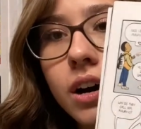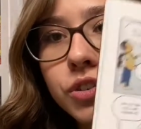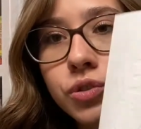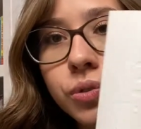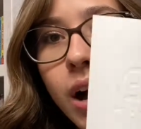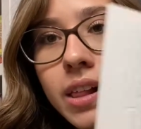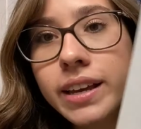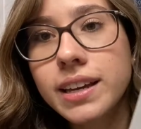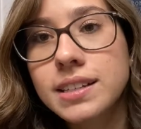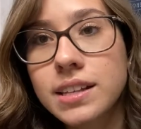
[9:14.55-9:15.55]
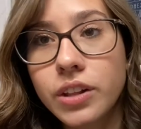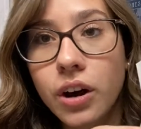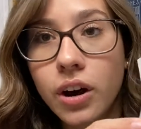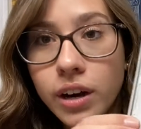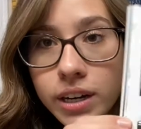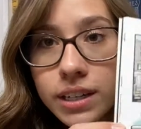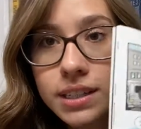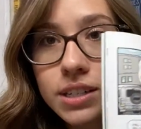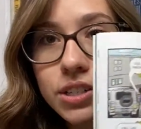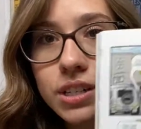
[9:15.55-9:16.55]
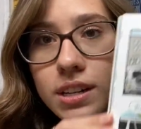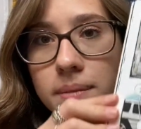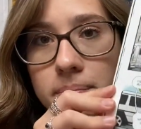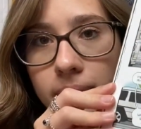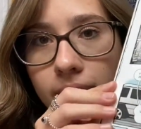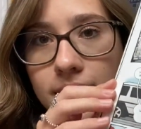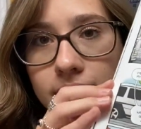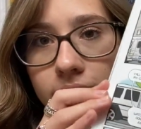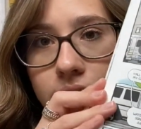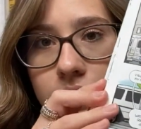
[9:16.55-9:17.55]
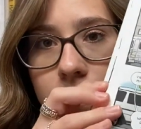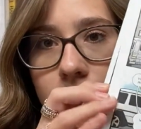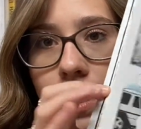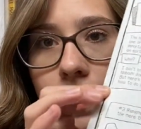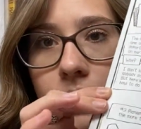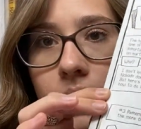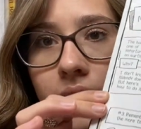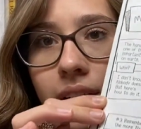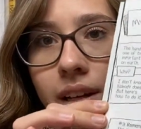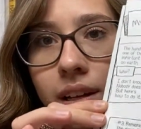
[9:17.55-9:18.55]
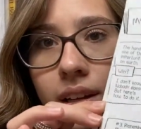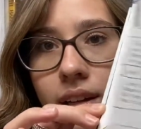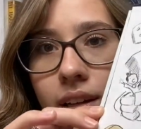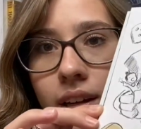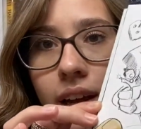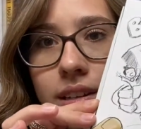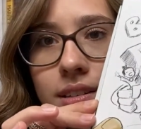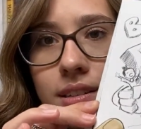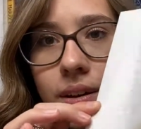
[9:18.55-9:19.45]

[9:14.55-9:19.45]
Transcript: drawings and the art is just amazing. It's so It's so